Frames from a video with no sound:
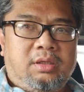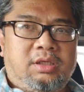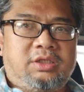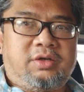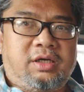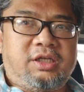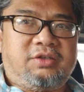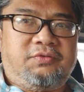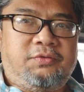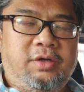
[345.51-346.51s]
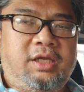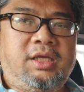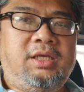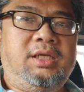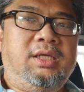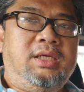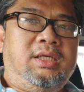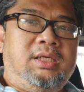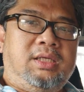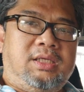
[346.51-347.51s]
this truck is fully
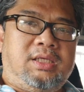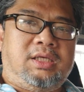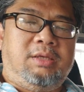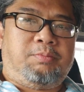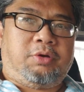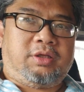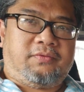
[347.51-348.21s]
imported